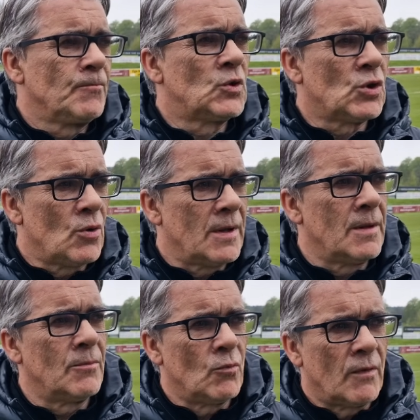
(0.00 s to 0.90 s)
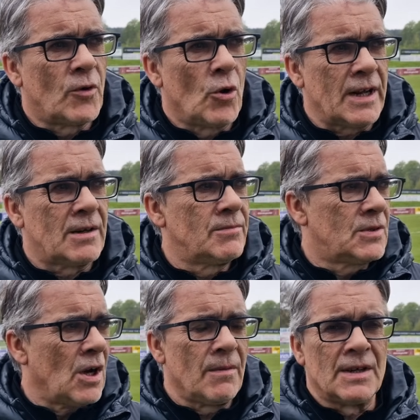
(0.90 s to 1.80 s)
So that we've got to
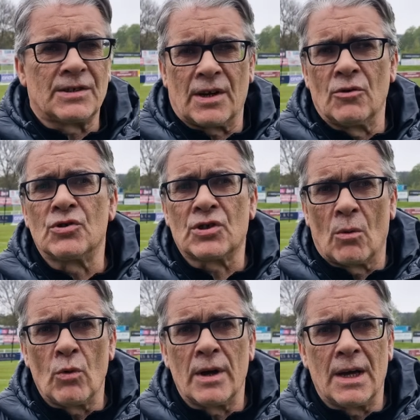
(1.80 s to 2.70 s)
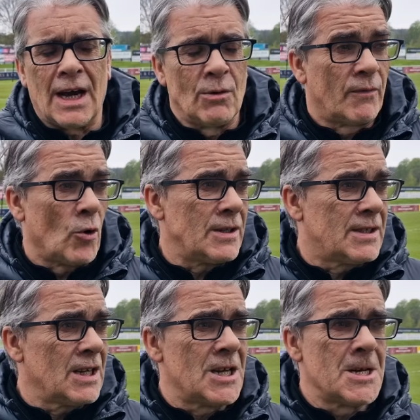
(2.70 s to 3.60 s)
turn this around somewhere, and we've got
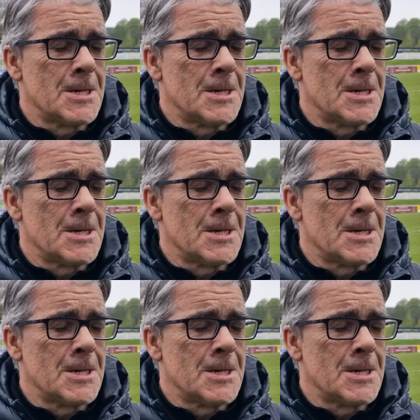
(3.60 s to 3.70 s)
to.